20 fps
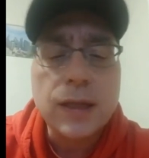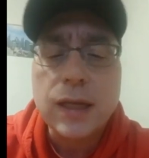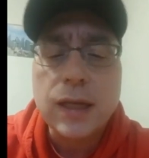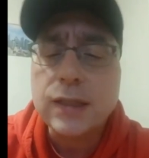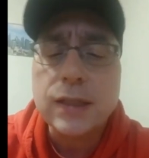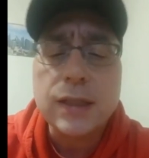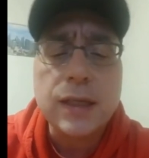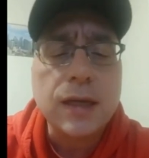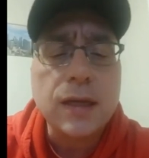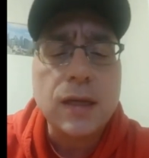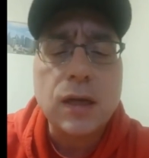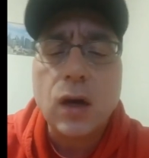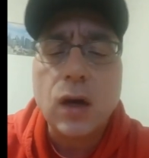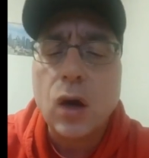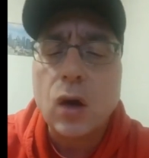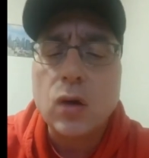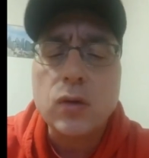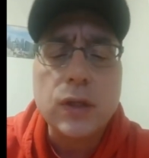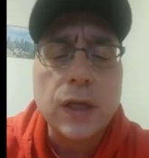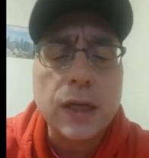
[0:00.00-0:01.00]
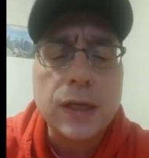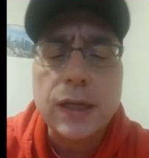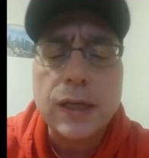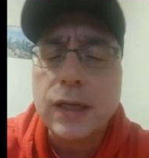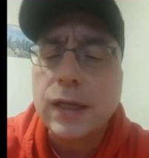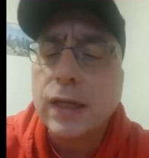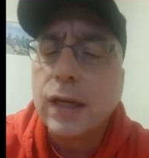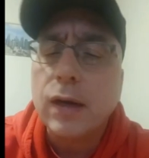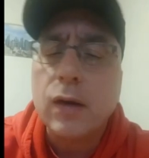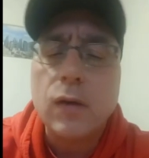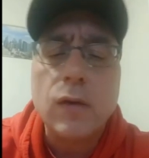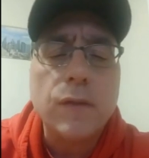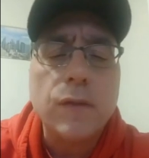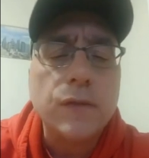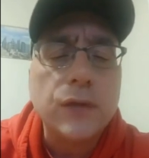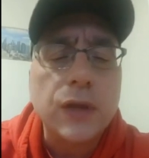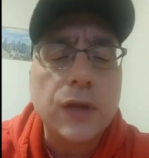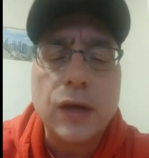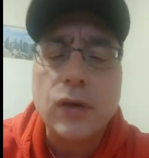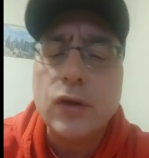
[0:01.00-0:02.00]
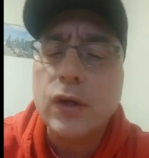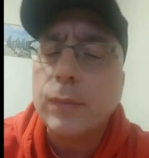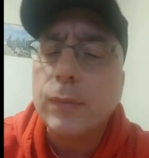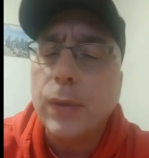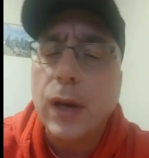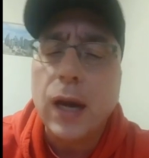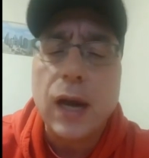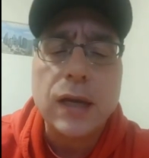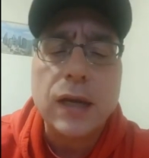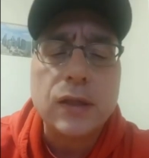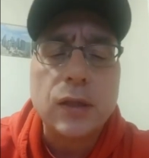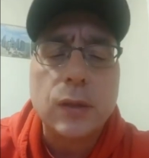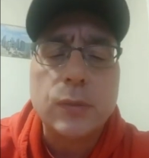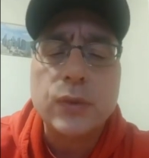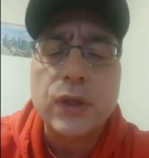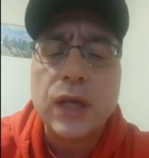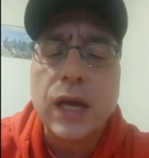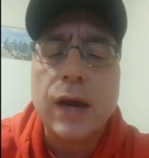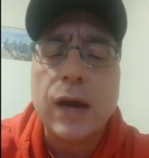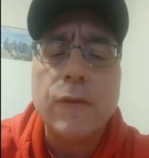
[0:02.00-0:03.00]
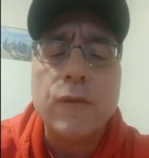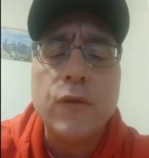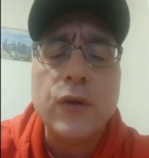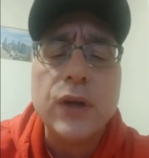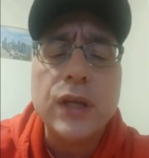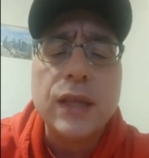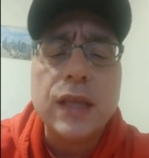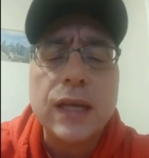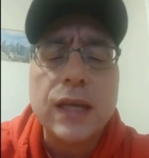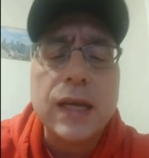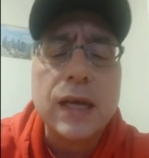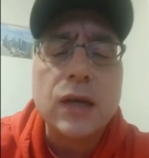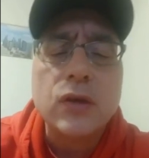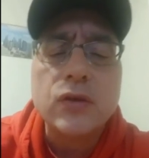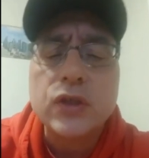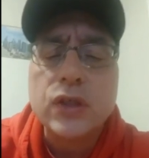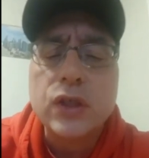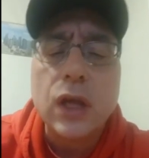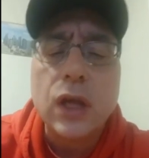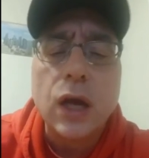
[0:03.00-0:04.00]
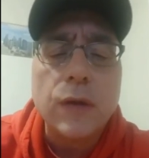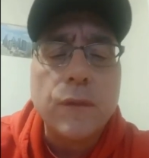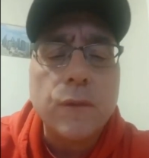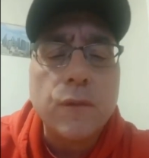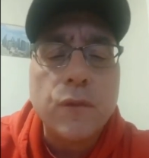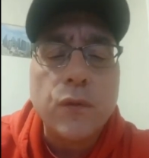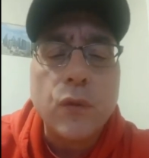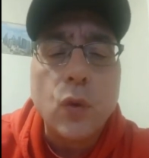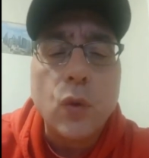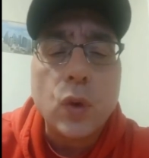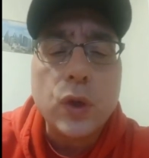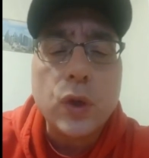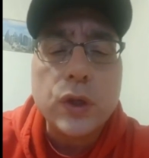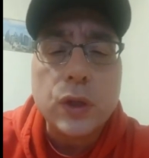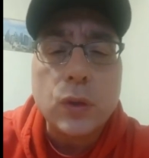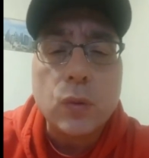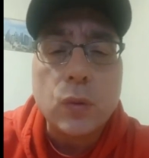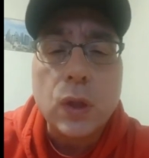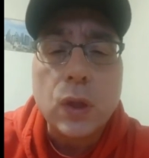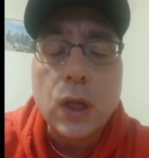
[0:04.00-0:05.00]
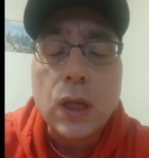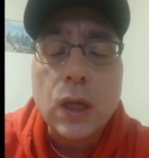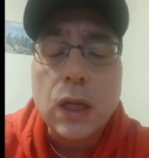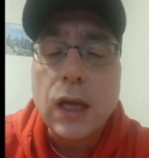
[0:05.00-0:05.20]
That's it. All taken care of, daily backups, everything else done for you.